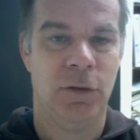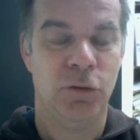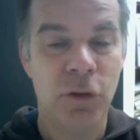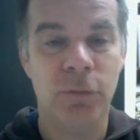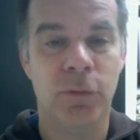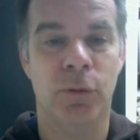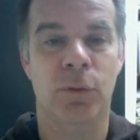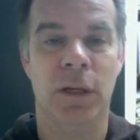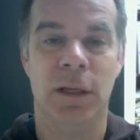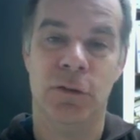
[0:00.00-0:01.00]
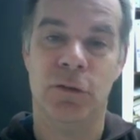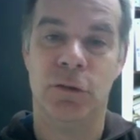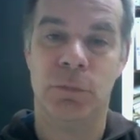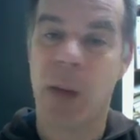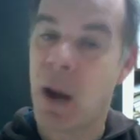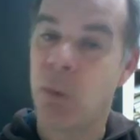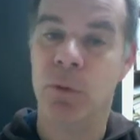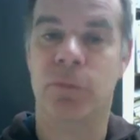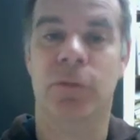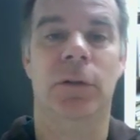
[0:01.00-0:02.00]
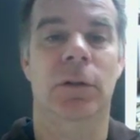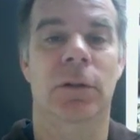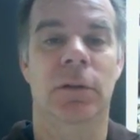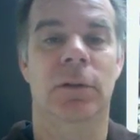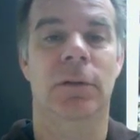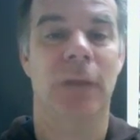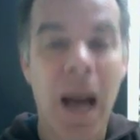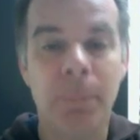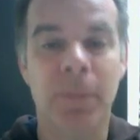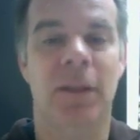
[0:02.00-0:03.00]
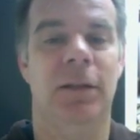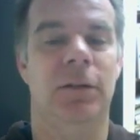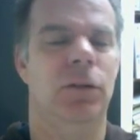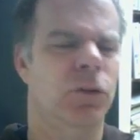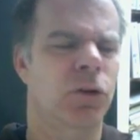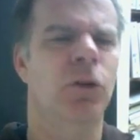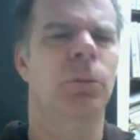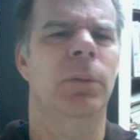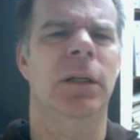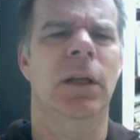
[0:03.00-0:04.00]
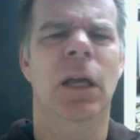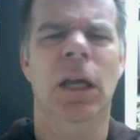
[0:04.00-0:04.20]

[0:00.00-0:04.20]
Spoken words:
Shifu is powerful, competent, determined.